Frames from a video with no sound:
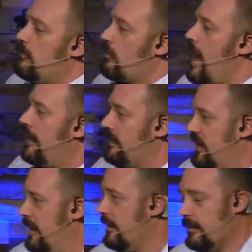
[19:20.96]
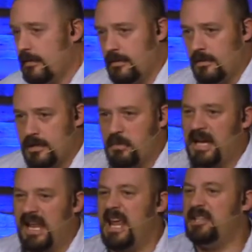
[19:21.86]
morality. Let's make
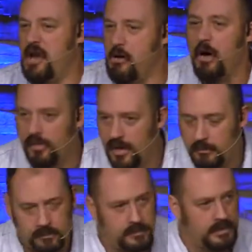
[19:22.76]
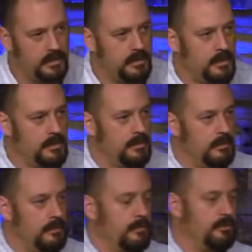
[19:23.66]
it easier on them.
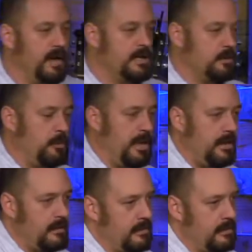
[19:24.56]
Friends, when we